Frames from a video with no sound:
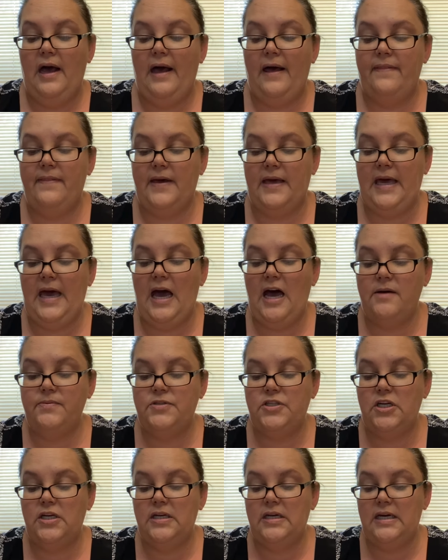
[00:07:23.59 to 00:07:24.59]
And the
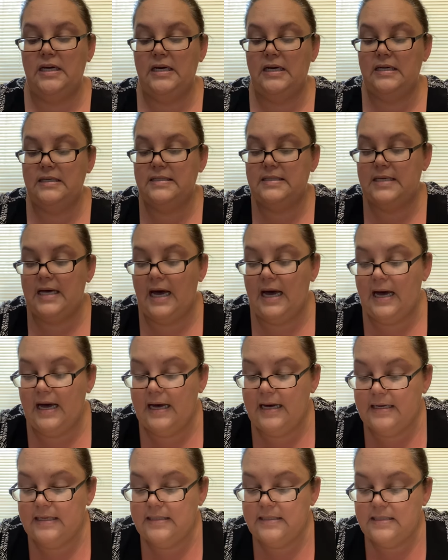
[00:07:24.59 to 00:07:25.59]
caption, it
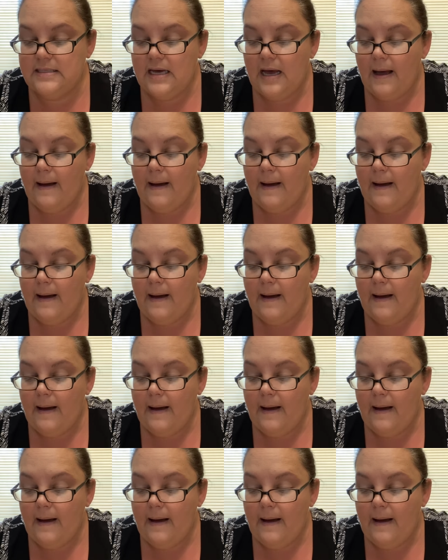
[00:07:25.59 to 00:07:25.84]
says,